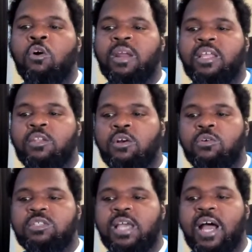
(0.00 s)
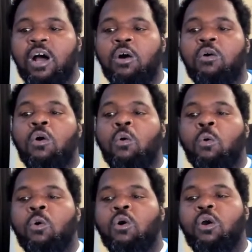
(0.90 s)
Nobody knows how
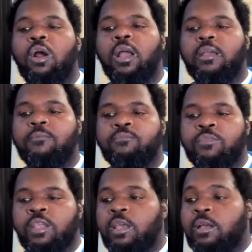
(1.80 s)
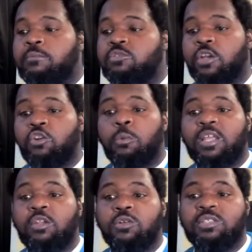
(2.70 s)
or I'm sorry,
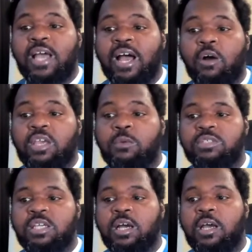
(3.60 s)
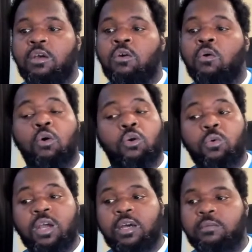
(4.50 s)
nobody knows how he was cut or
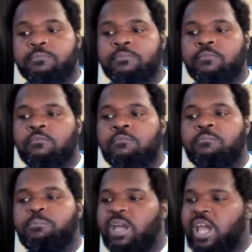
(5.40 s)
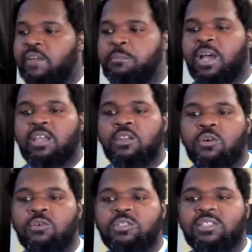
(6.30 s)
who cut him. But everybody
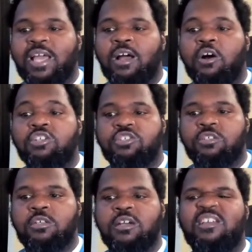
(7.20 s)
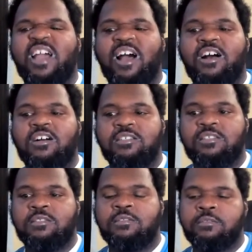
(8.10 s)
knows that Hunter got
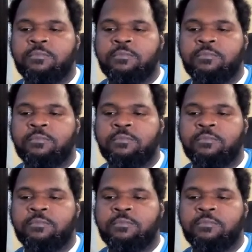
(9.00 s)
hunted.